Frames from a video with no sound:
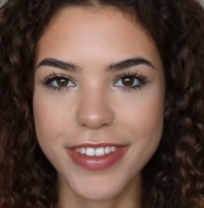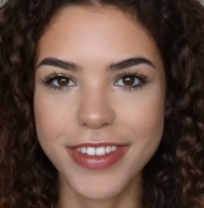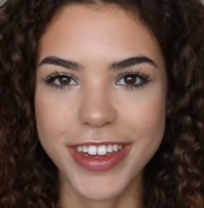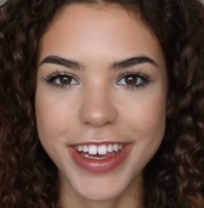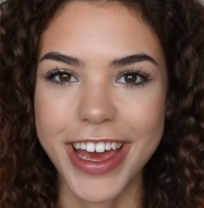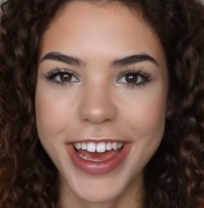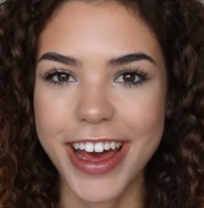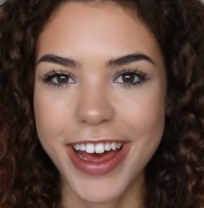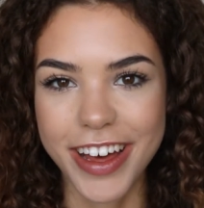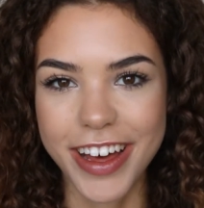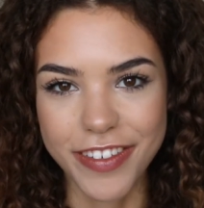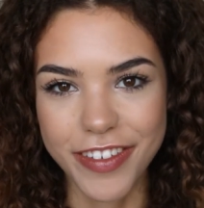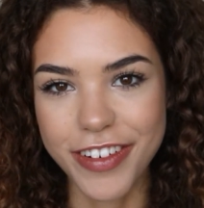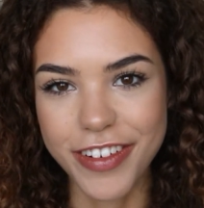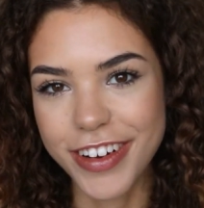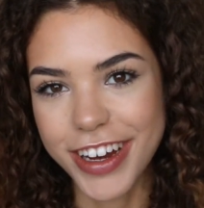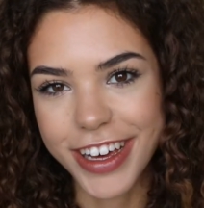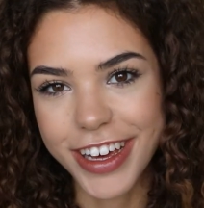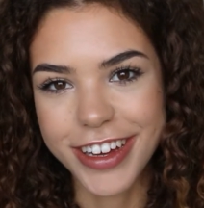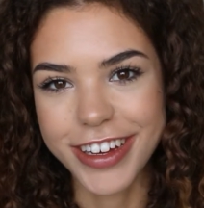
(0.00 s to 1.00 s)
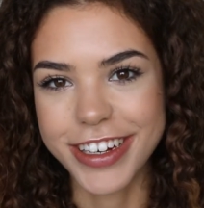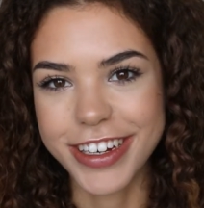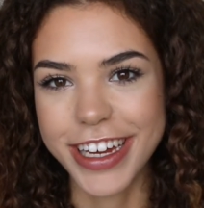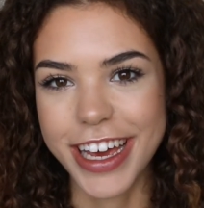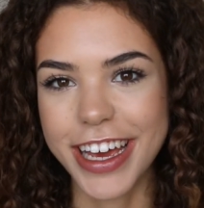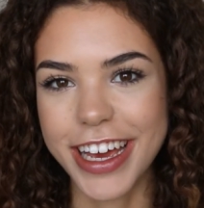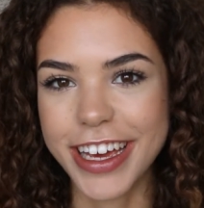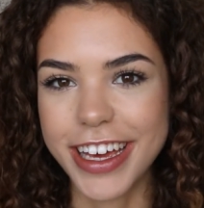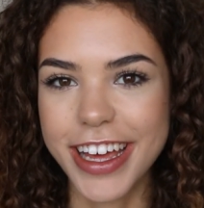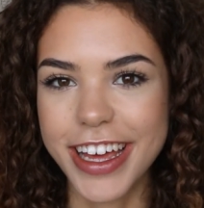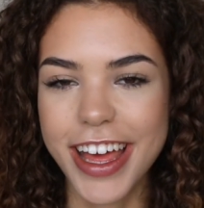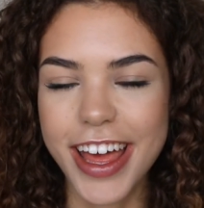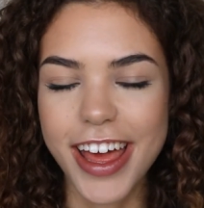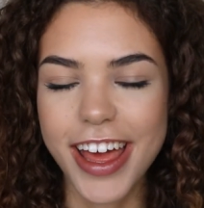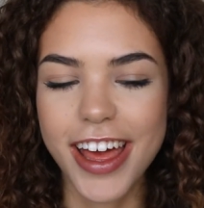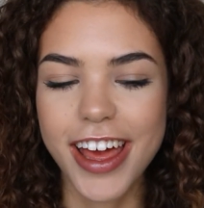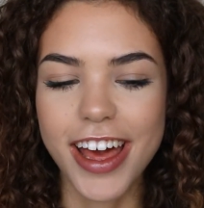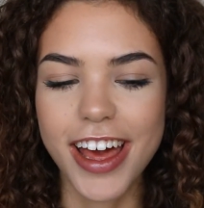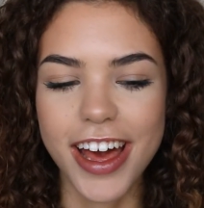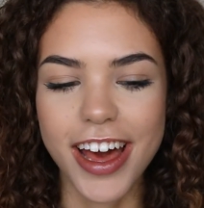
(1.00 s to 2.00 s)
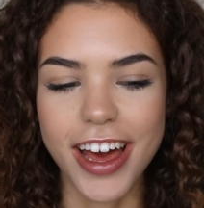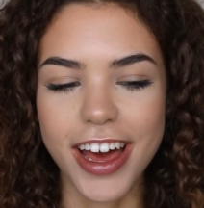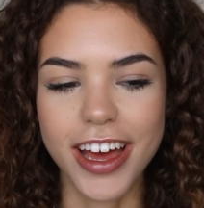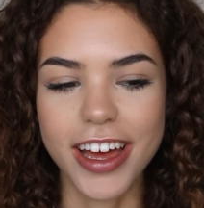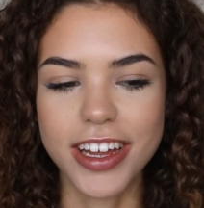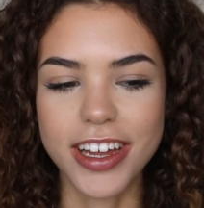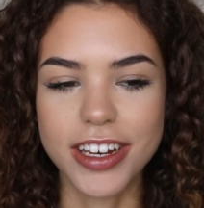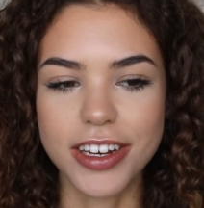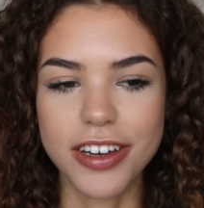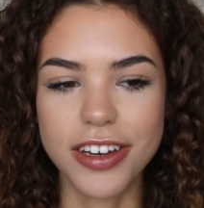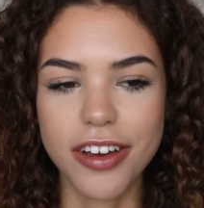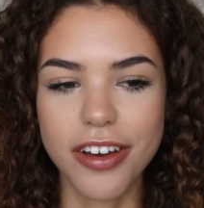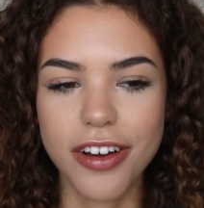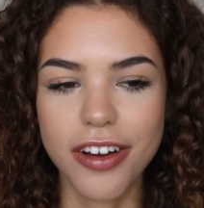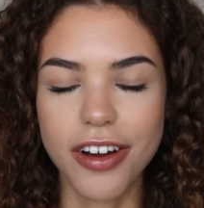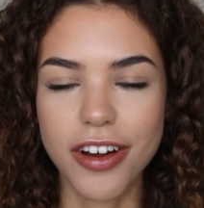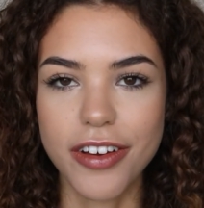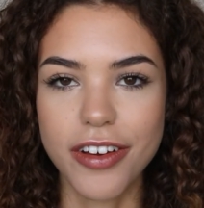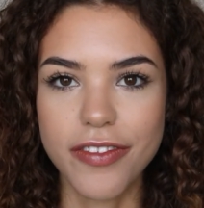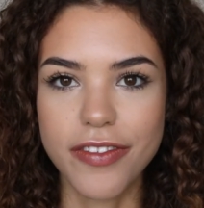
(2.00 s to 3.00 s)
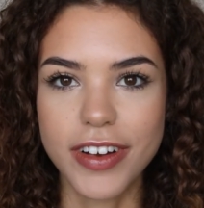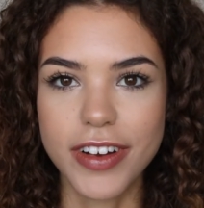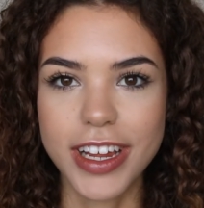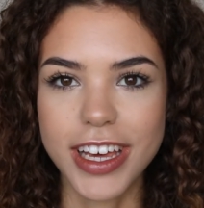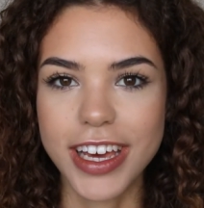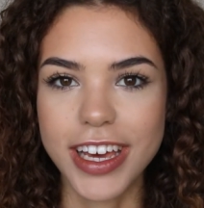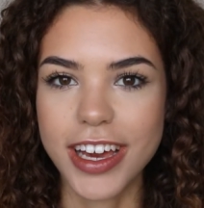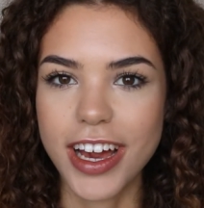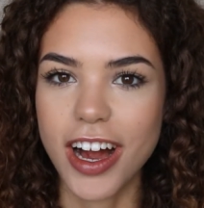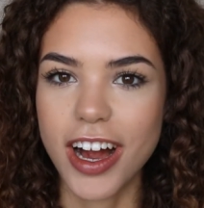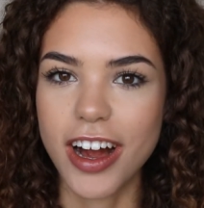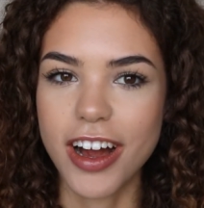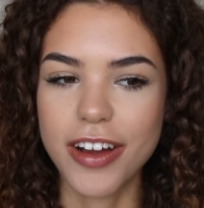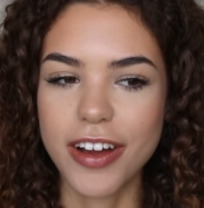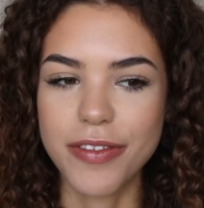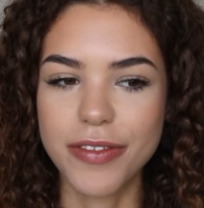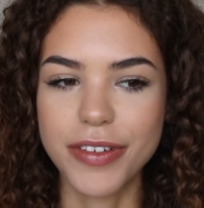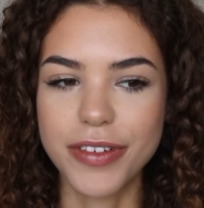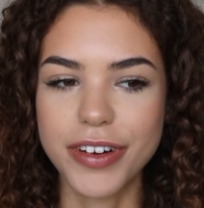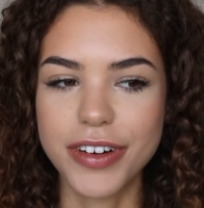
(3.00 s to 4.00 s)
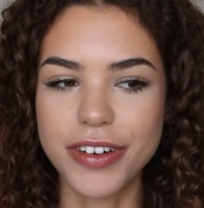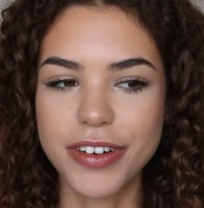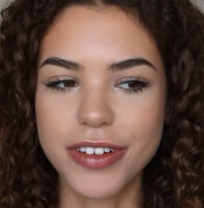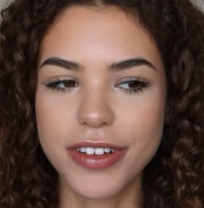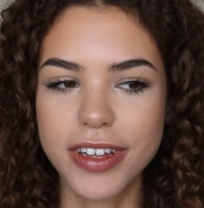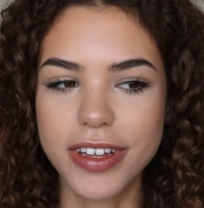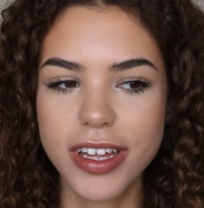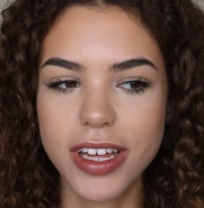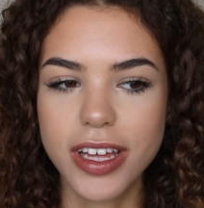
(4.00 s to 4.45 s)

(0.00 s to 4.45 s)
Yeah, have a really good day, and hopefully I will